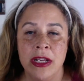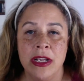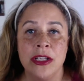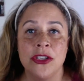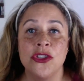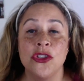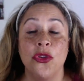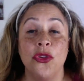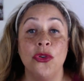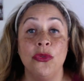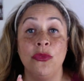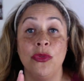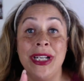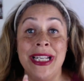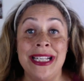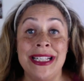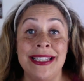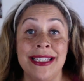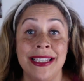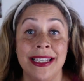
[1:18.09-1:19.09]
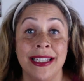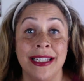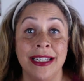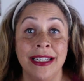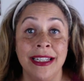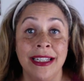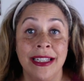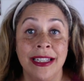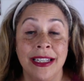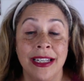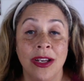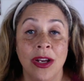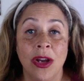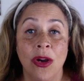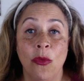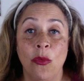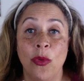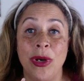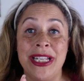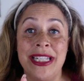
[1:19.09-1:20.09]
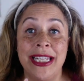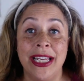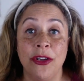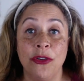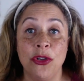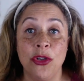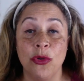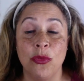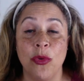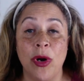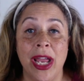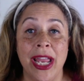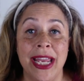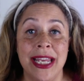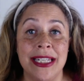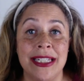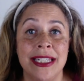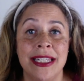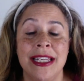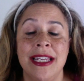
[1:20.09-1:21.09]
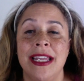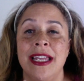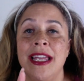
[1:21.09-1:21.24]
So the reason we tell you to write